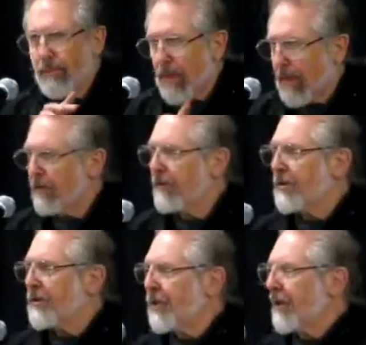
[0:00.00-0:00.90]

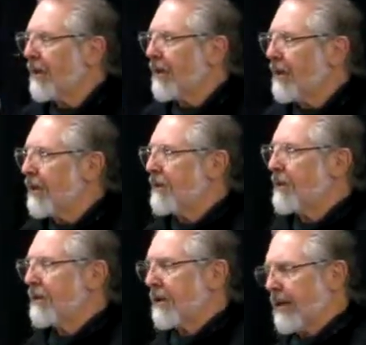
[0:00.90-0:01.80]
Everything
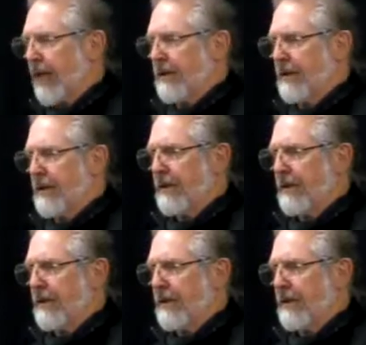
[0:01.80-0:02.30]
is connected.